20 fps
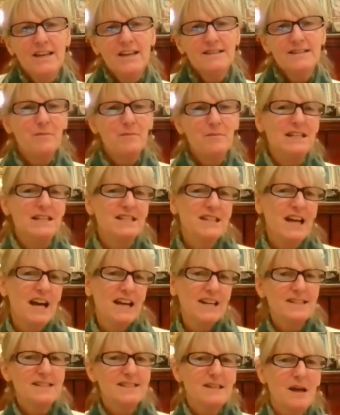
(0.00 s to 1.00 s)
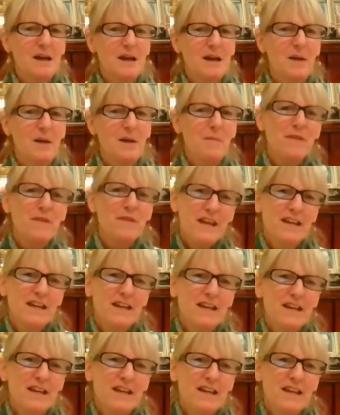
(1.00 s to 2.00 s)
somebody does something
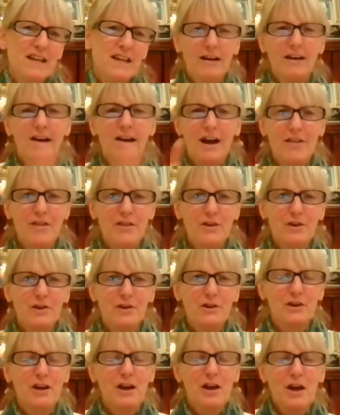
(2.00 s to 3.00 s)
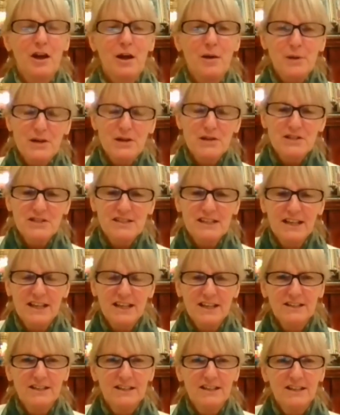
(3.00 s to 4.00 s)
to that other
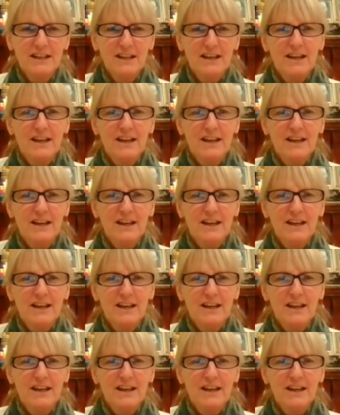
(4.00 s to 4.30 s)
person,